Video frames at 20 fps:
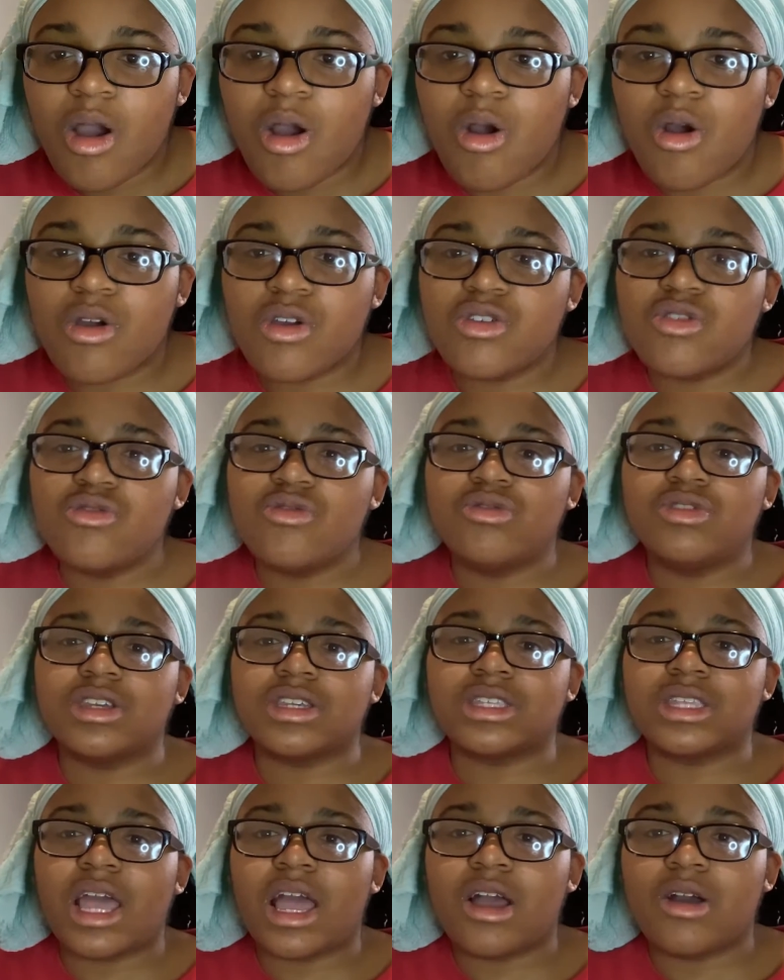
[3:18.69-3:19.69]
Or you
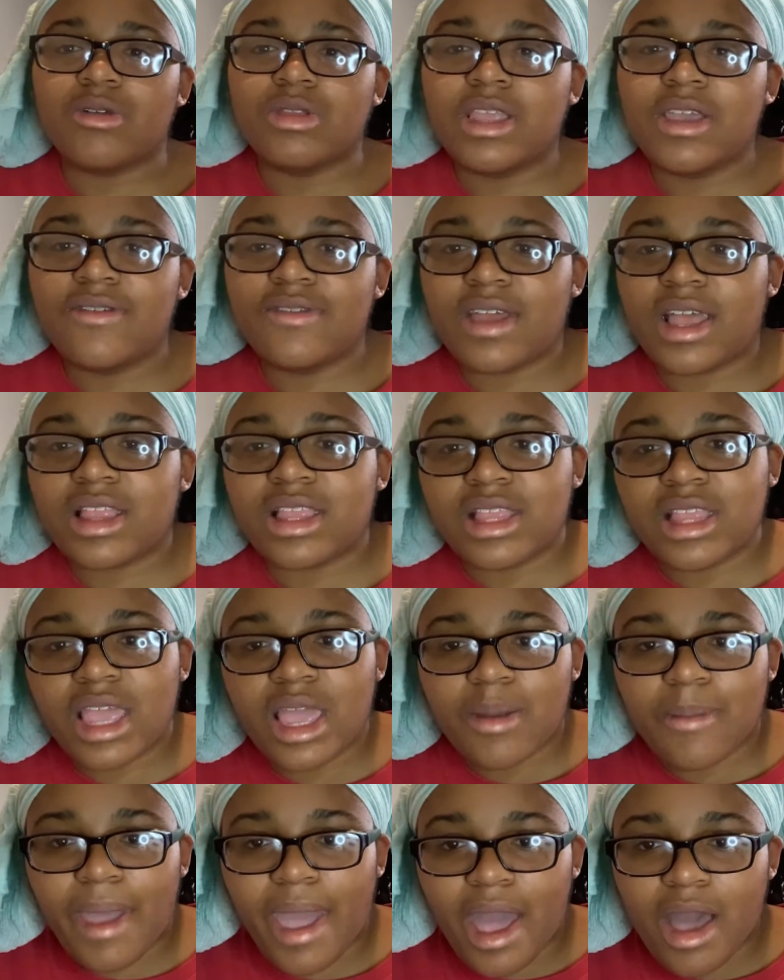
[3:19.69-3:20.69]
just now leaving out the
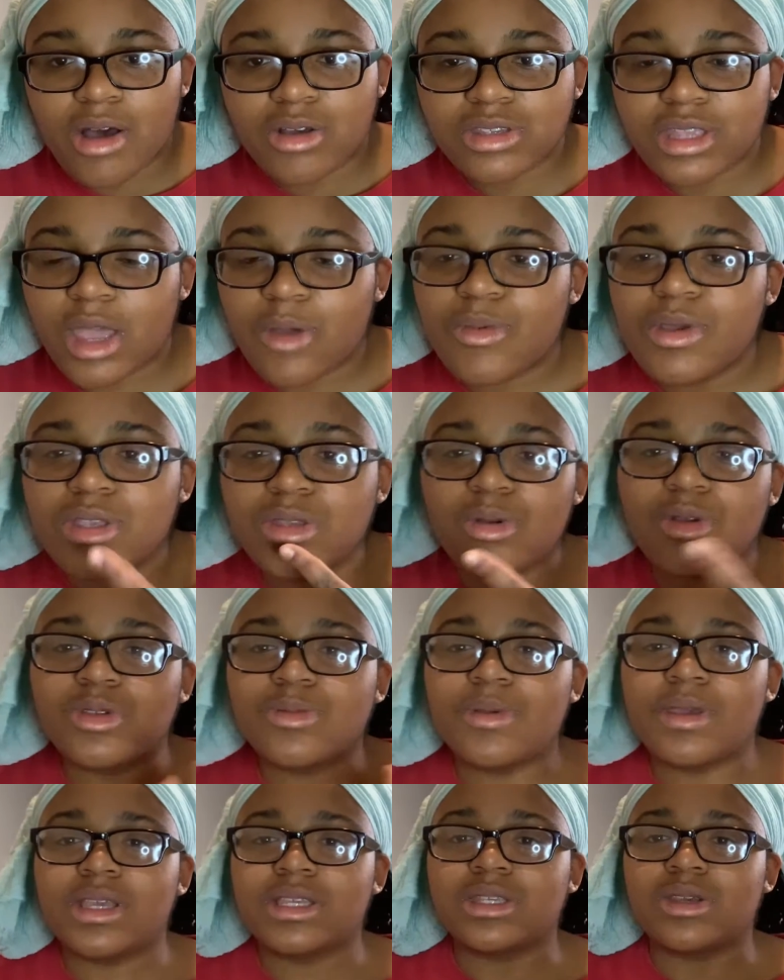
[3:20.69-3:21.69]
damn house? Like, we supposed to
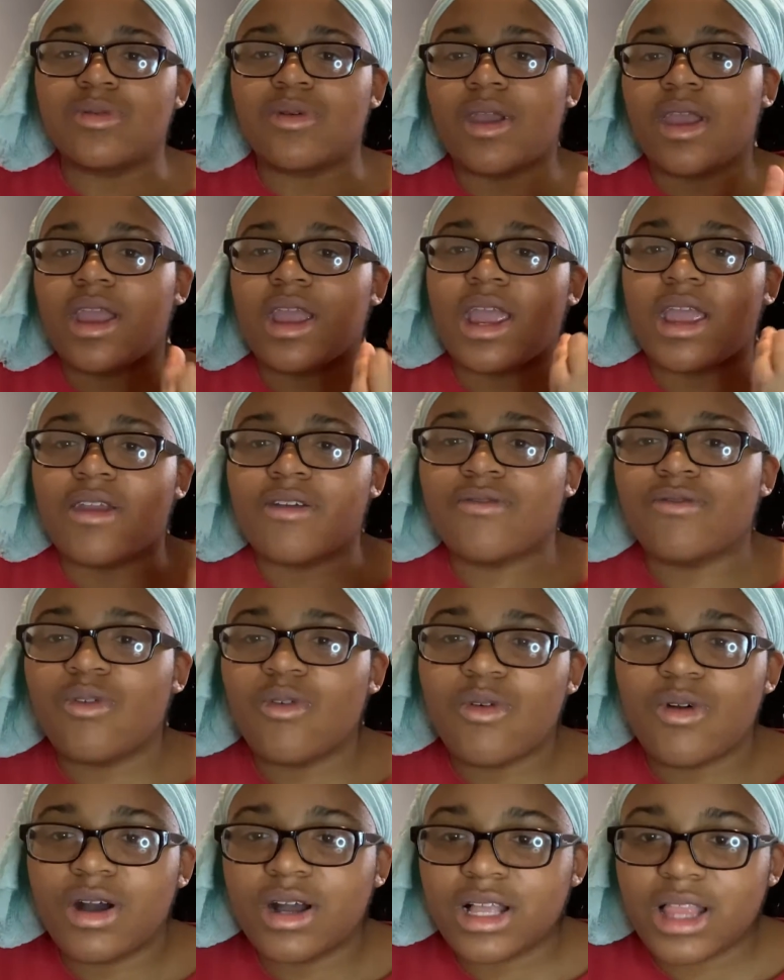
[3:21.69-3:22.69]
be somewhere at
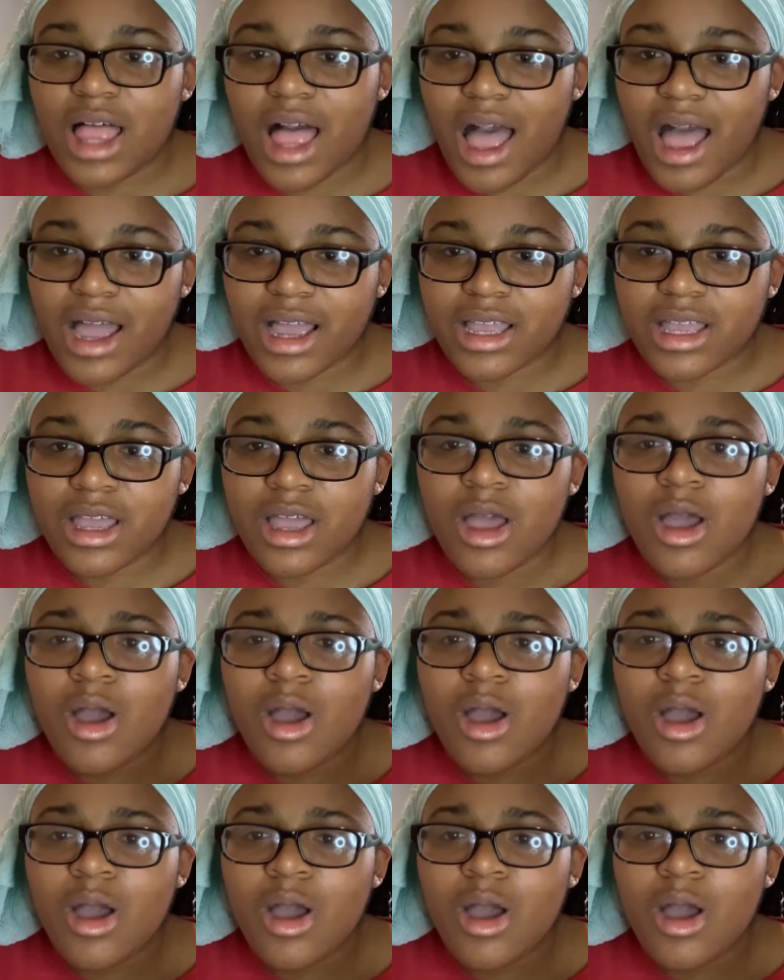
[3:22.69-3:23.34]
4 o'clock.